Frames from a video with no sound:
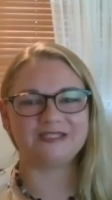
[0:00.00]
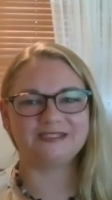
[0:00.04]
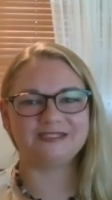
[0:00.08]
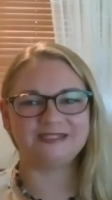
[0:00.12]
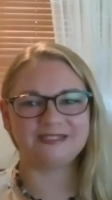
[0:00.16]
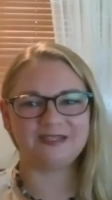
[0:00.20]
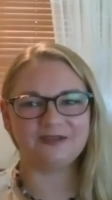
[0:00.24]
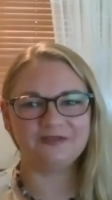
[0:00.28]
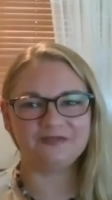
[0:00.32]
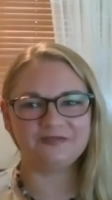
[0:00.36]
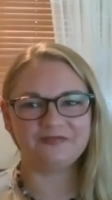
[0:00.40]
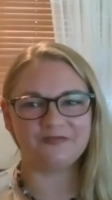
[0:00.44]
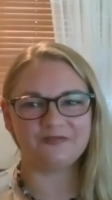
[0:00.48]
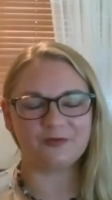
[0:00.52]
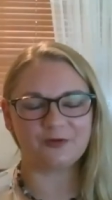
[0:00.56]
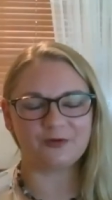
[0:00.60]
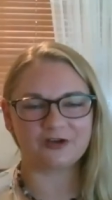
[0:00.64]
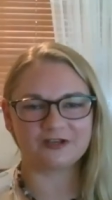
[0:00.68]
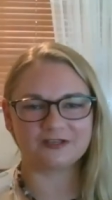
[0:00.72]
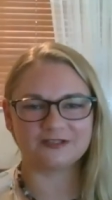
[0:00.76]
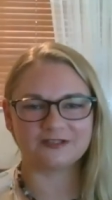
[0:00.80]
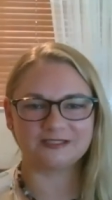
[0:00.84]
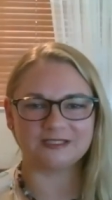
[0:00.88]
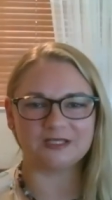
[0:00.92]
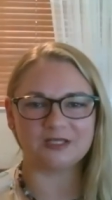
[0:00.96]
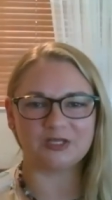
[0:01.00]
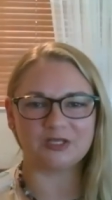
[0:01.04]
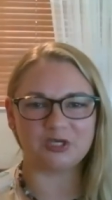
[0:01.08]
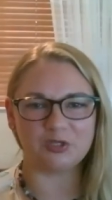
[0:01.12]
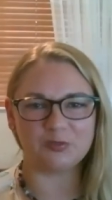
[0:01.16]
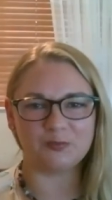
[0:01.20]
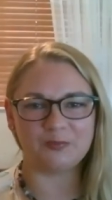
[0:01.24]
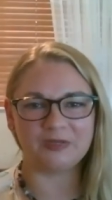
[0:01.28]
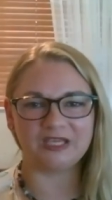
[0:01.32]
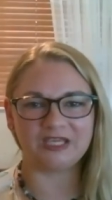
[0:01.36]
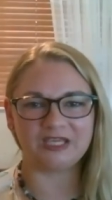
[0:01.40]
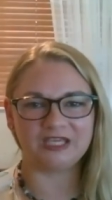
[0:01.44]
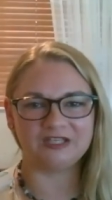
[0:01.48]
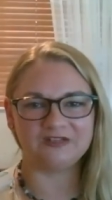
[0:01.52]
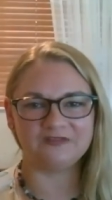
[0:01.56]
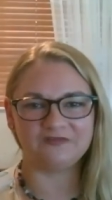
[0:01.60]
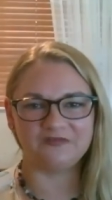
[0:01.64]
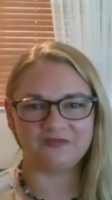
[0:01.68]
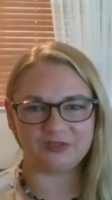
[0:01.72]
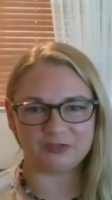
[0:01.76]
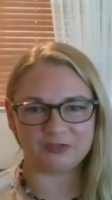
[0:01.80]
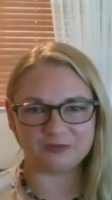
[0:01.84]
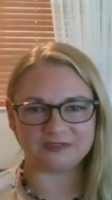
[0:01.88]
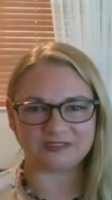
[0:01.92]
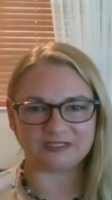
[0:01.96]
South Florida is a little bit
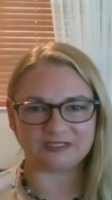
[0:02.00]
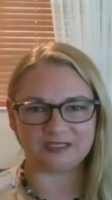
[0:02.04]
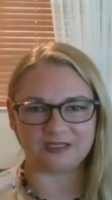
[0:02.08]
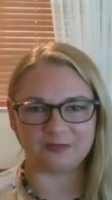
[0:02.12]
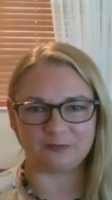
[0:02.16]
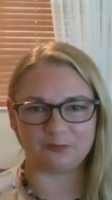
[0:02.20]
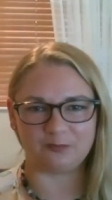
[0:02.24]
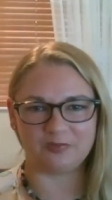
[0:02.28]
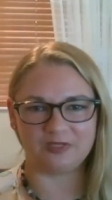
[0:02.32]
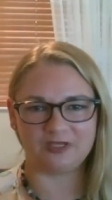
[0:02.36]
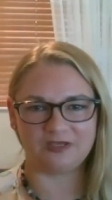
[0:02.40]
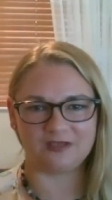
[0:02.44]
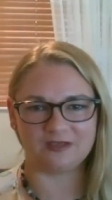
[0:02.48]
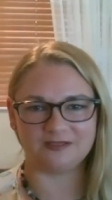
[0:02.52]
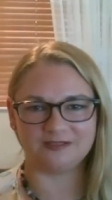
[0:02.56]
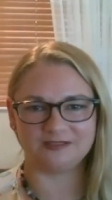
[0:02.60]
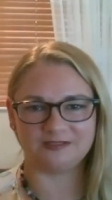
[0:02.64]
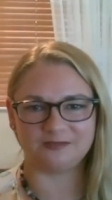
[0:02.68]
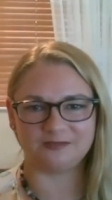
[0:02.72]
confusing because